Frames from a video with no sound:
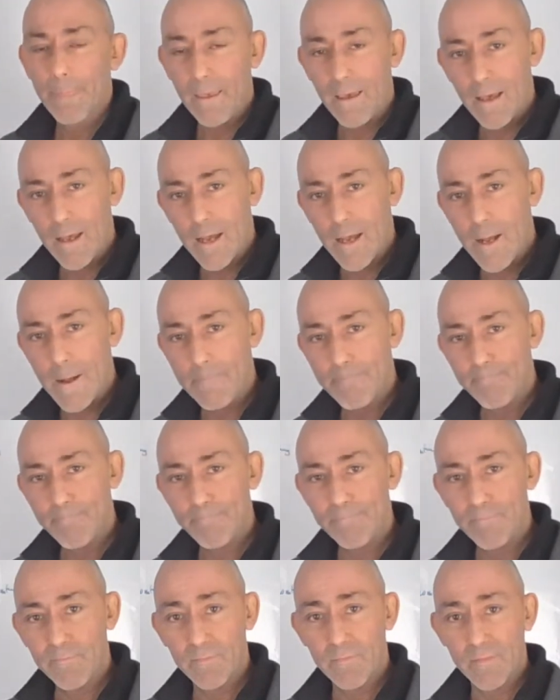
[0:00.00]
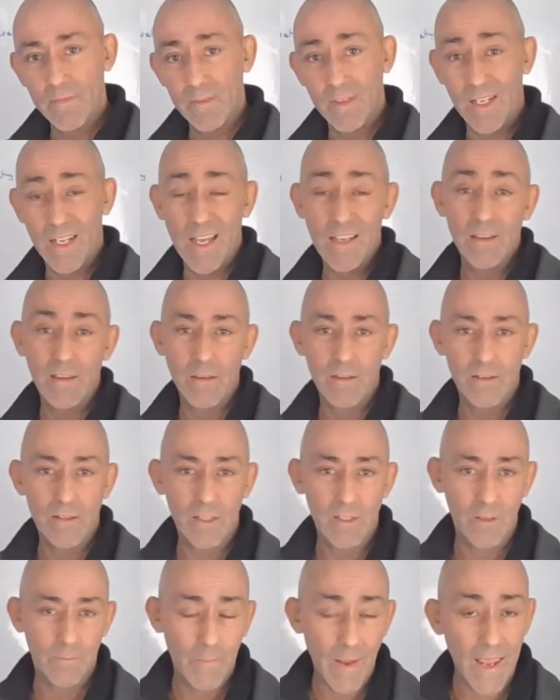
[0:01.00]
And I
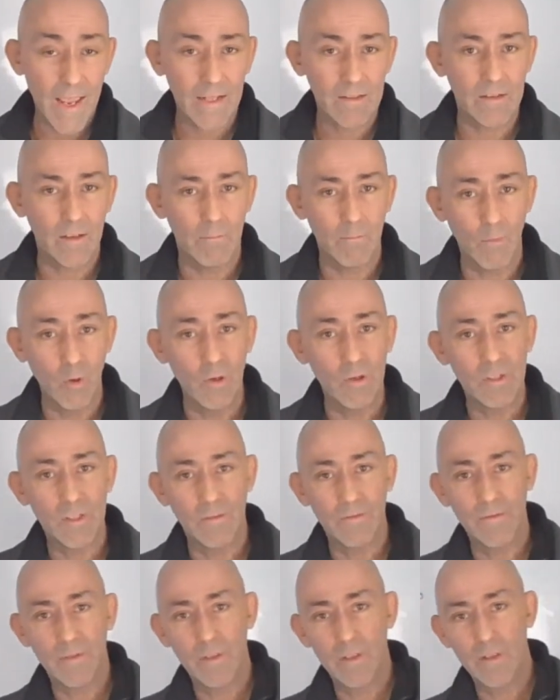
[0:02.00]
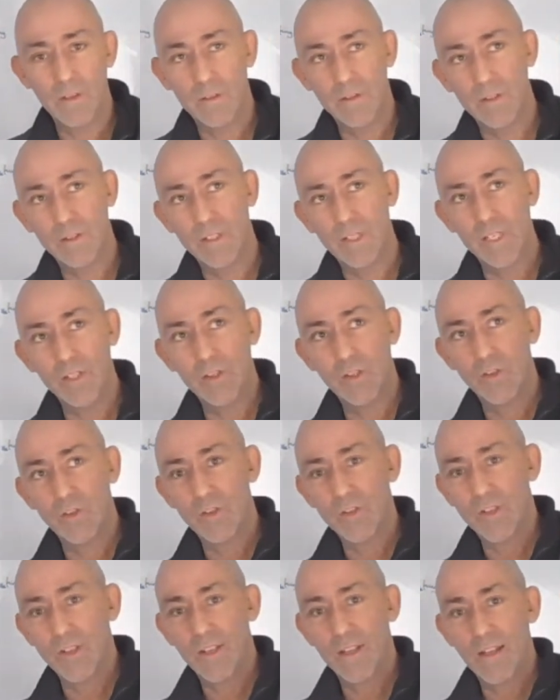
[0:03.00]
suspect that most of the
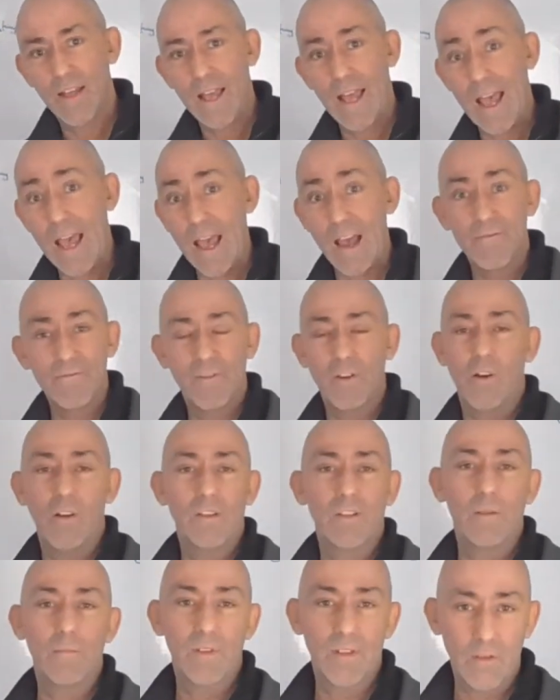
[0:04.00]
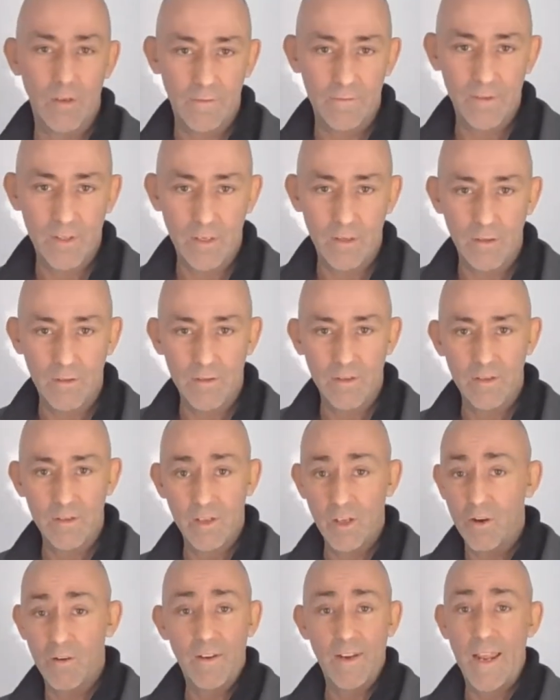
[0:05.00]
teachers that have got some soft skills,
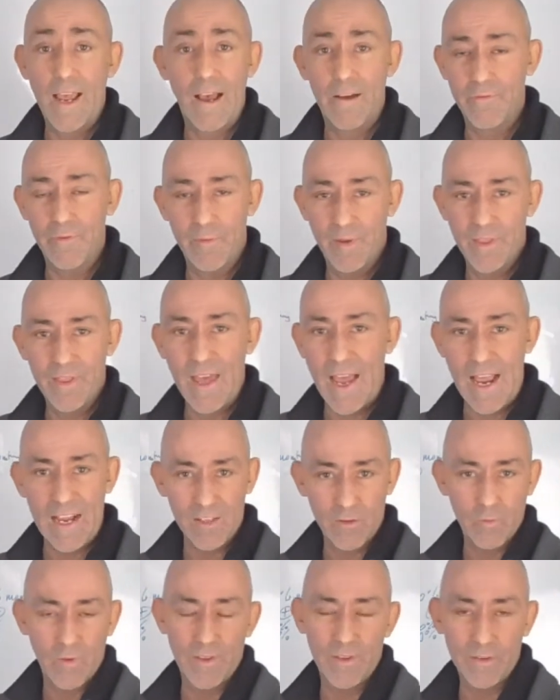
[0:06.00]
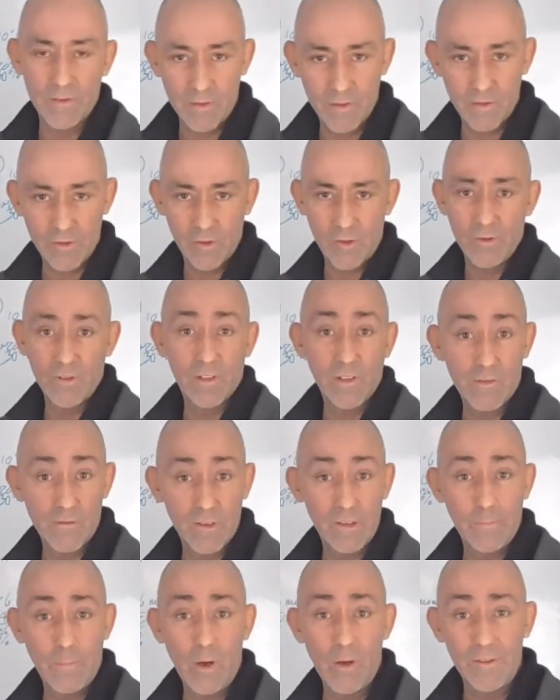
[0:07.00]
they already have them. That's what the students are
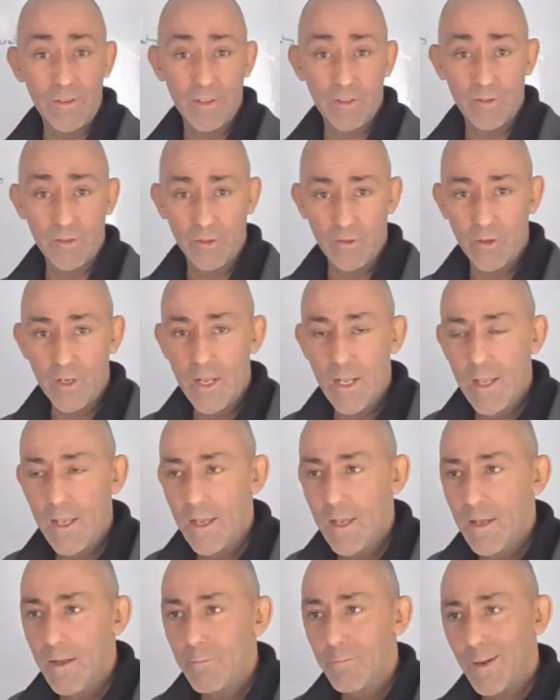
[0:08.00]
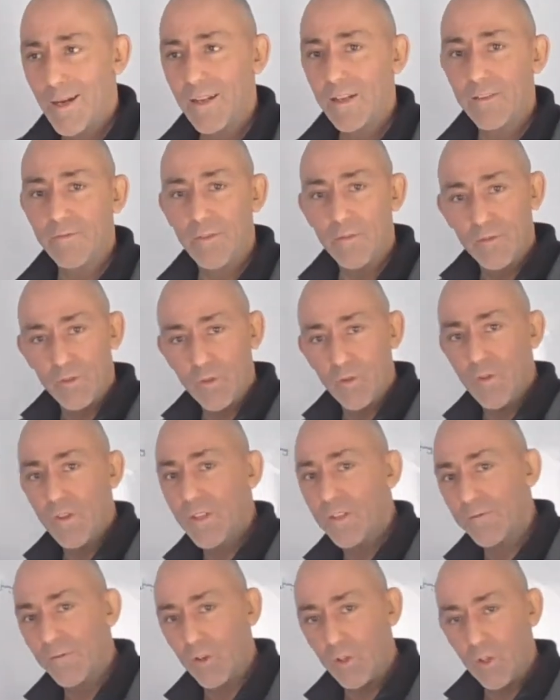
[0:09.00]
responding to. But if you do
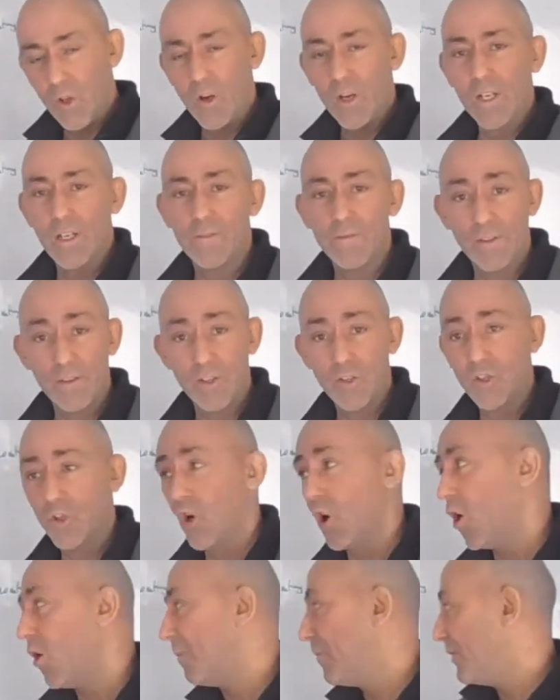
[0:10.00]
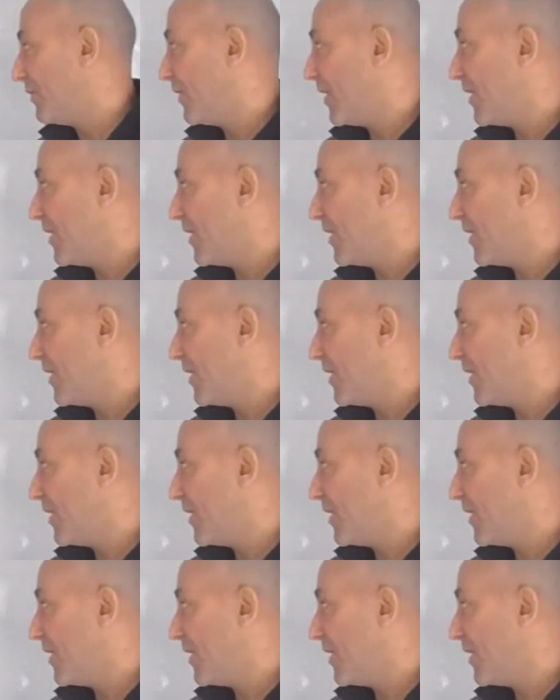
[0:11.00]
this for long enough in the job and